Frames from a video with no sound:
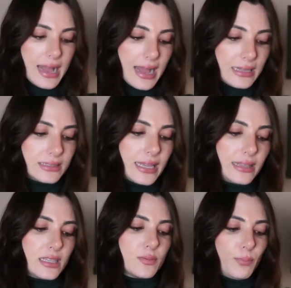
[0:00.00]
Has
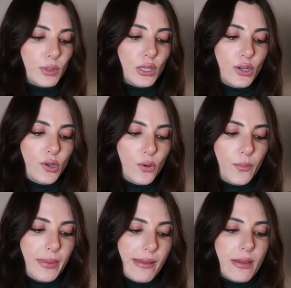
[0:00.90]
like this blue,
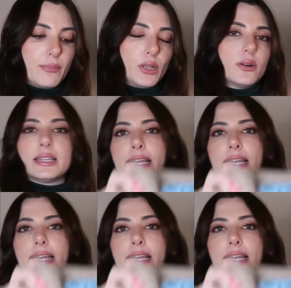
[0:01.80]
baby blue on